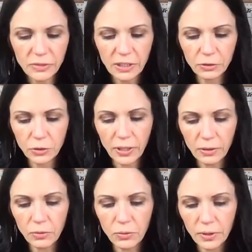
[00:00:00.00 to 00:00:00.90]
tier trade
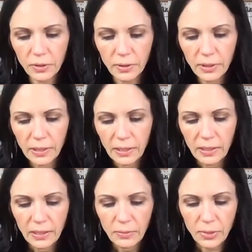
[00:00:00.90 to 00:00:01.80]
decor
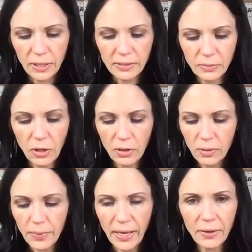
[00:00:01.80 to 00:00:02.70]
because I'm
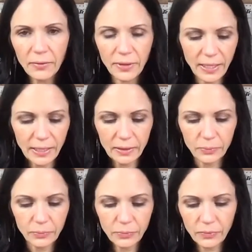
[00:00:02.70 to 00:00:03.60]
all about like